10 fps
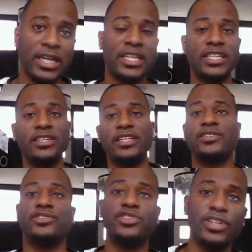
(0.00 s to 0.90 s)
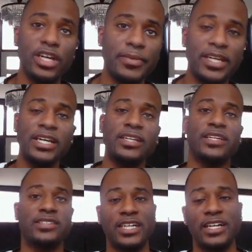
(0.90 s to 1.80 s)
and then you get to streaming,
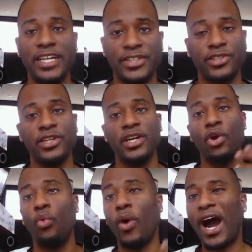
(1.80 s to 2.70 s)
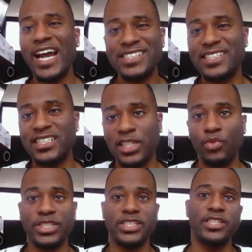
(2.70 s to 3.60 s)
things of that nature. Why is it
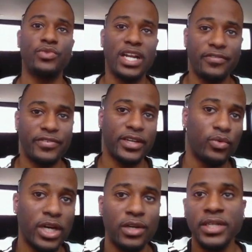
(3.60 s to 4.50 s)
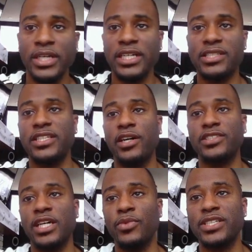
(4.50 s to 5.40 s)
somewhat still relevant? Well, it's still
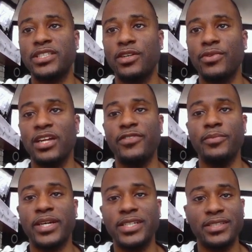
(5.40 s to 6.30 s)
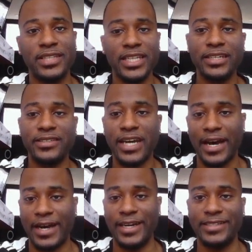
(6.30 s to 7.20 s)
somewhat still relevant because of these
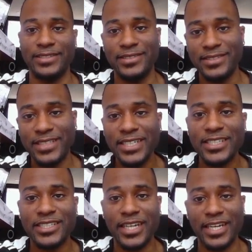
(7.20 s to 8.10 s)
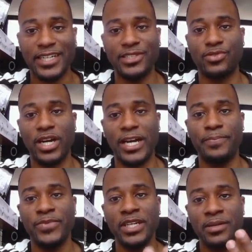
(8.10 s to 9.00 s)
guys, DJs,
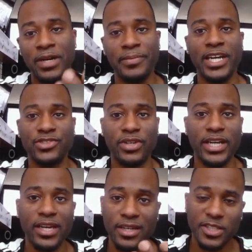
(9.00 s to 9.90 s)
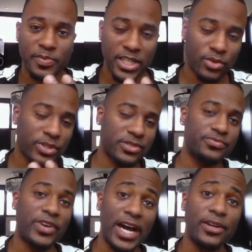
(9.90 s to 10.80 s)
right? My man's right here spinning with
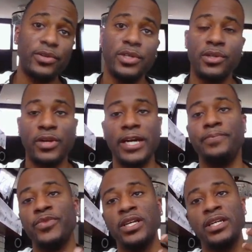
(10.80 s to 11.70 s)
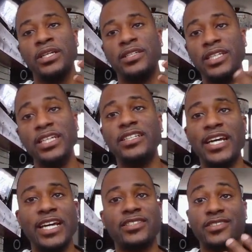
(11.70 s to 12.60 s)
some vinyl, right?
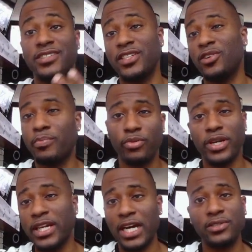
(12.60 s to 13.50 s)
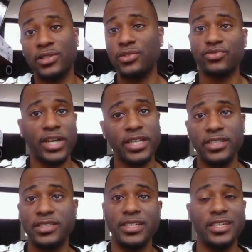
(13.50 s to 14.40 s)
DJs are still bringing out those
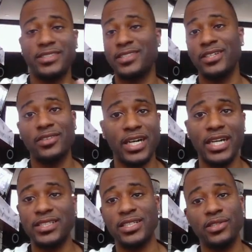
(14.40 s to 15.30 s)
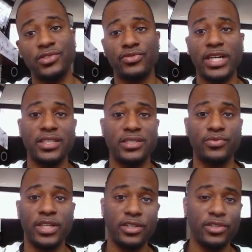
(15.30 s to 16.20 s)
records, and they're still cutting to those records,
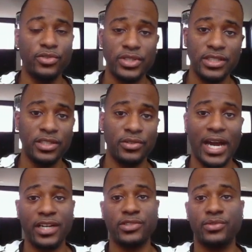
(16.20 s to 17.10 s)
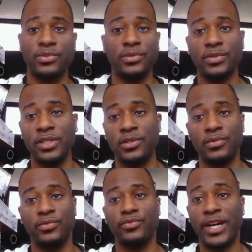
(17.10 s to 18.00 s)
whether you're using,
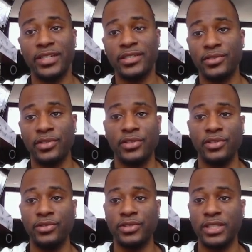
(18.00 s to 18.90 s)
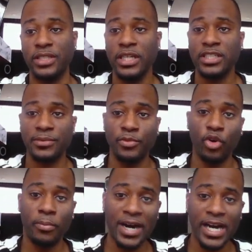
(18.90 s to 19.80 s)
actual, records, or you're using something
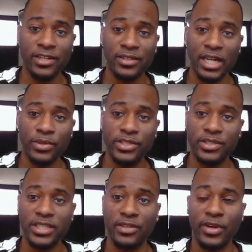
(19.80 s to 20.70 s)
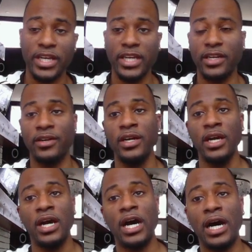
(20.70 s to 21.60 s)
more modern, like what you're seeing right here,
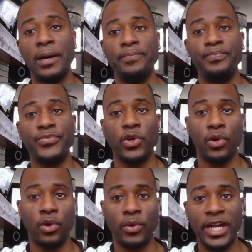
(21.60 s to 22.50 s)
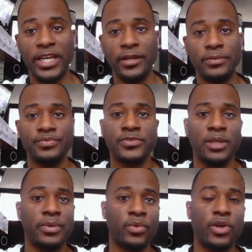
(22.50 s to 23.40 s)
or right here.
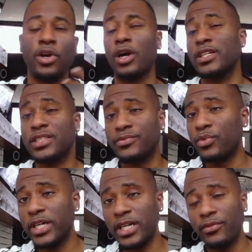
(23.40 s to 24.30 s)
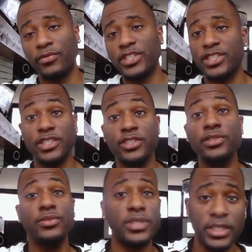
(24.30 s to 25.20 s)
But regardless of what you're
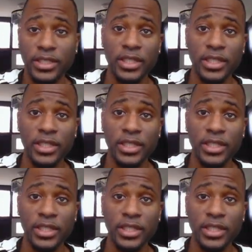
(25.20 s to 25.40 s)
using,